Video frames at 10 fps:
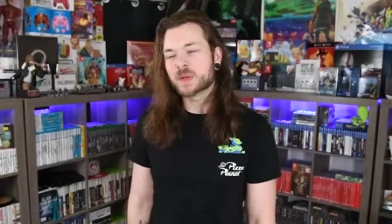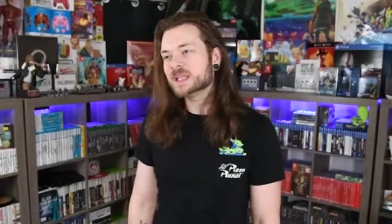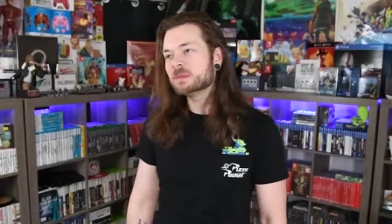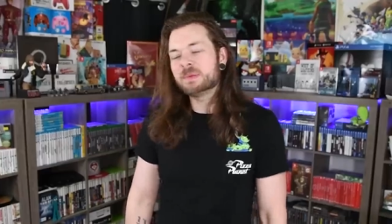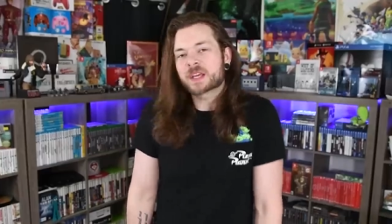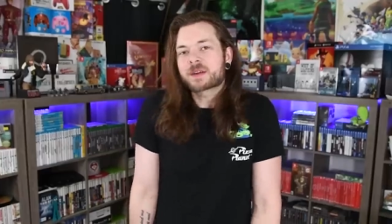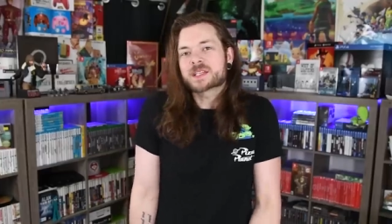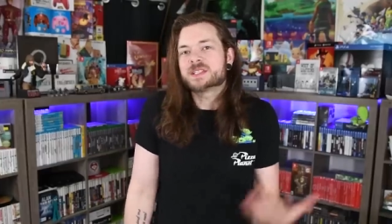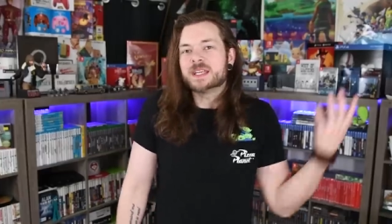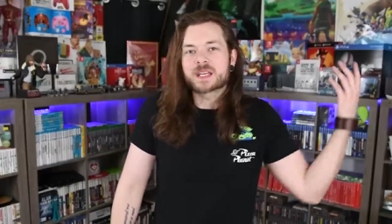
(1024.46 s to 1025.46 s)
We need bigger
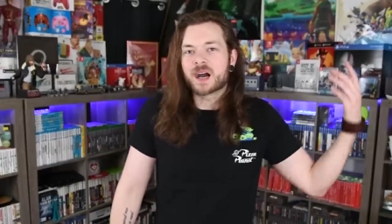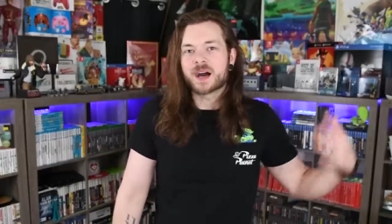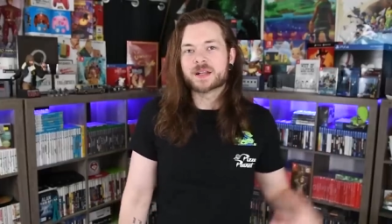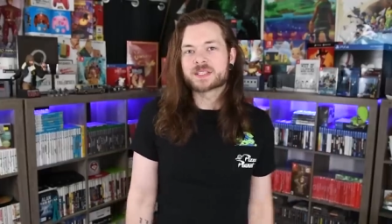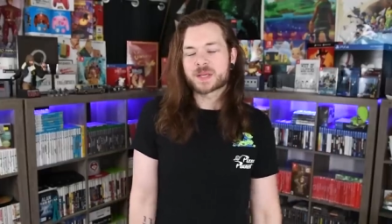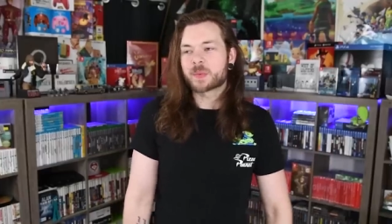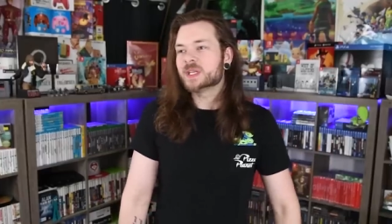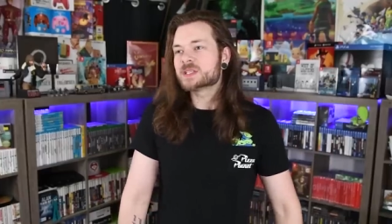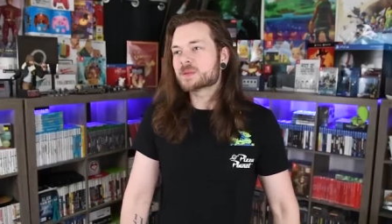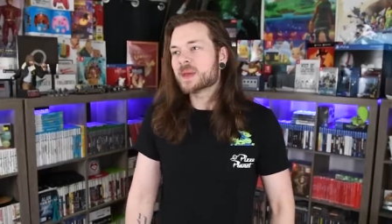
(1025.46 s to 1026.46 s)
S D cards. Someone
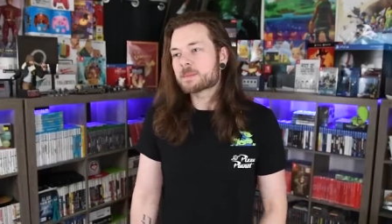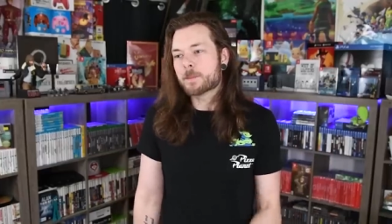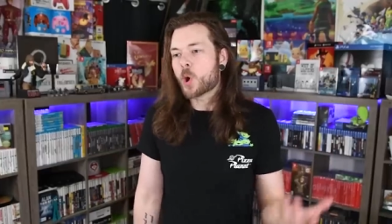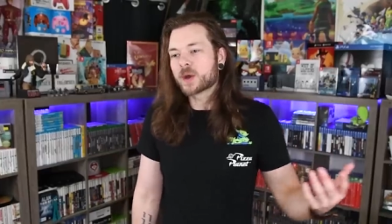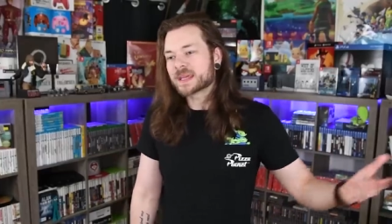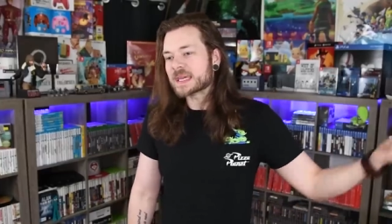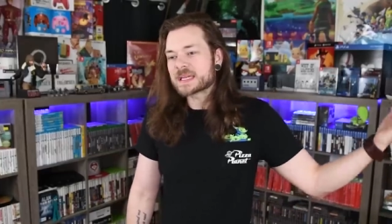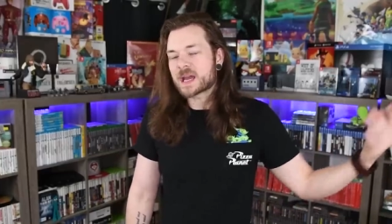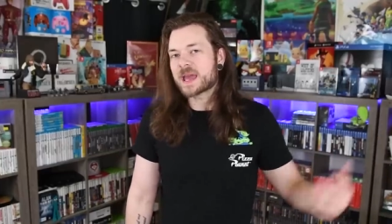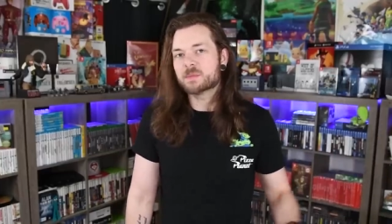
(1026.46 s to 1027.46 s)
needs to make more gig.